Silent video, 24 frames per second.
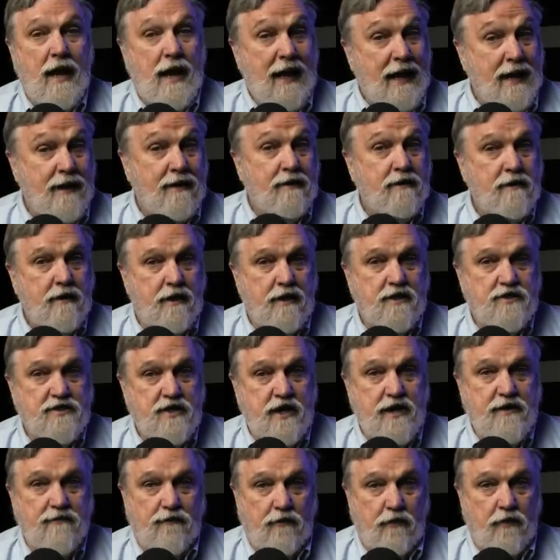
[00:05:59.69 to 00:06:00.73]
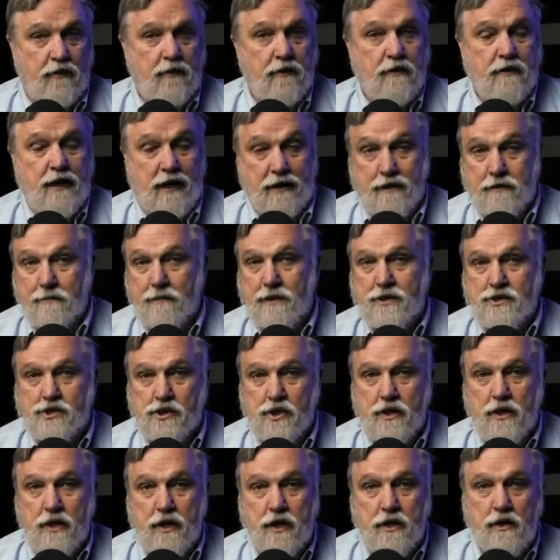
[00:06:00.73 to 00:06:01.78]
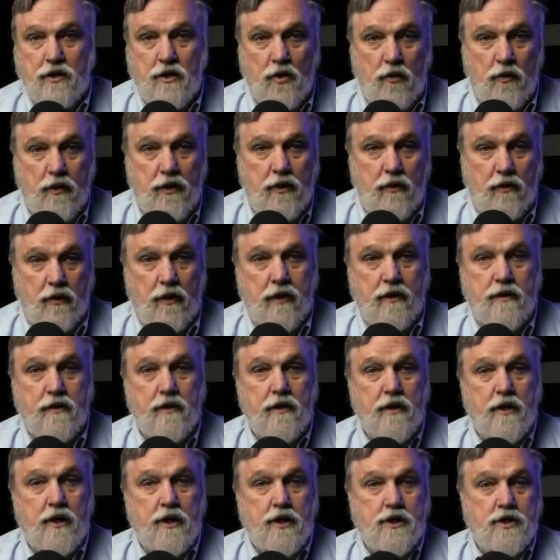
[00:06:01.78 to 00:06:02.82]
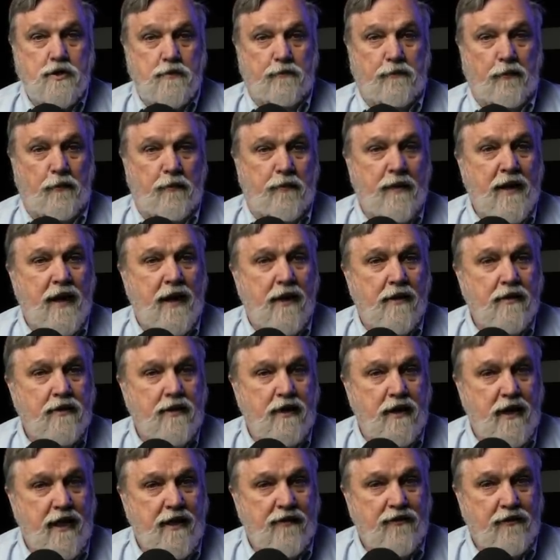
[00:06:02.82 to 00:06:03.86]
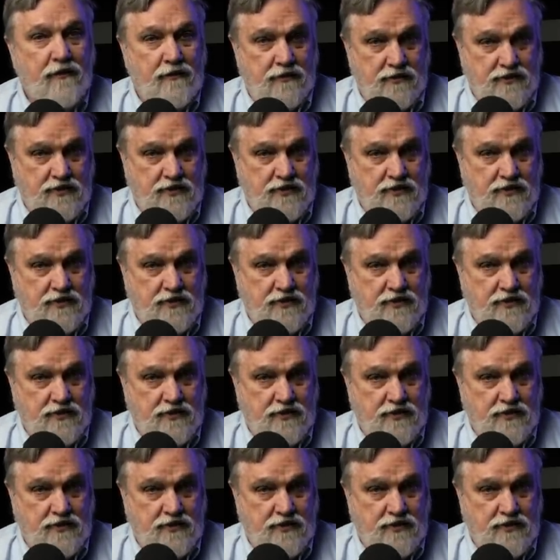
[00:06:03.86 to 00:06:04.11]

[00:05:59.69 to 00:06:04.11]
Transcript: And it is evil, not to mention incoherent, to propound an ethical